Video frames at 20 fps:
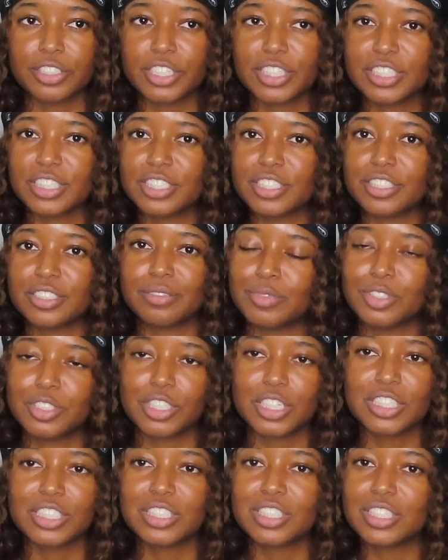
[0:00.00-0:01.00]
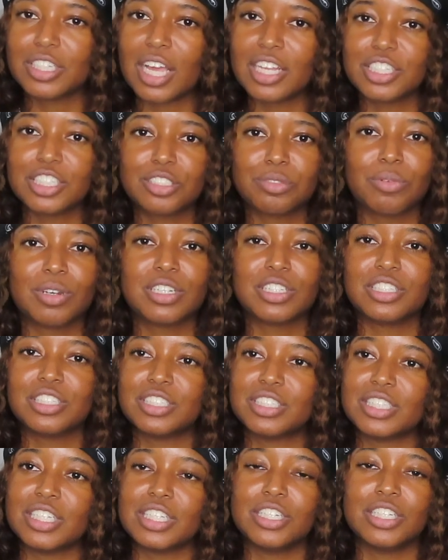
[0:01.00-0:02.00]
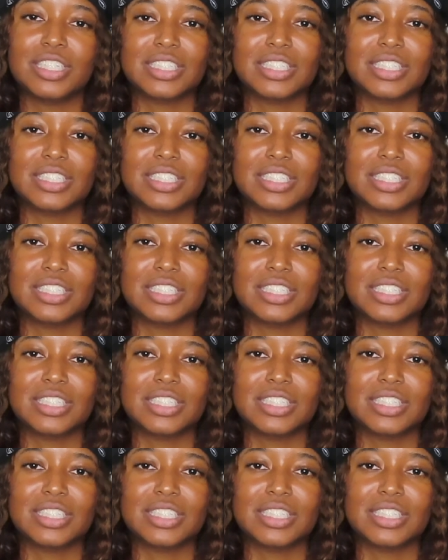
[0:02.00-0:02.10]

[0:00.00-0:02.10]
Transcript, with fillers: Just, just to, I just wanted to see